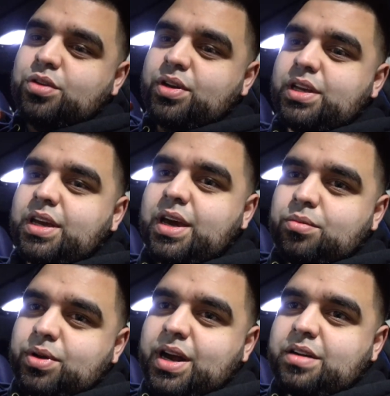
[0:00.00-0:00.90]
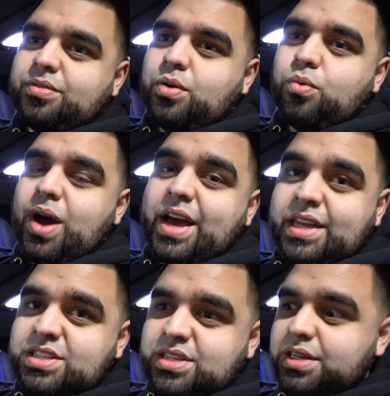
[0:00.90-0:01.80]
You need to get one out of a
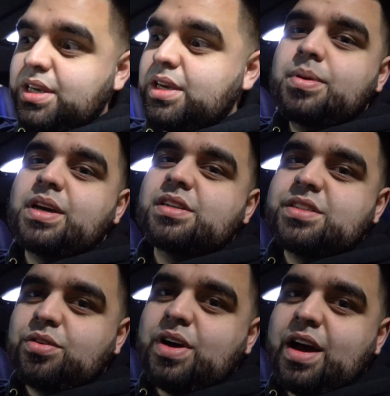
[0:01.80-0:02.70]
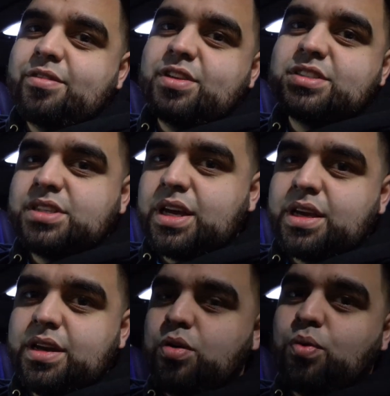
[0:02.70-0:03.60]
wagon GD because it'll have the second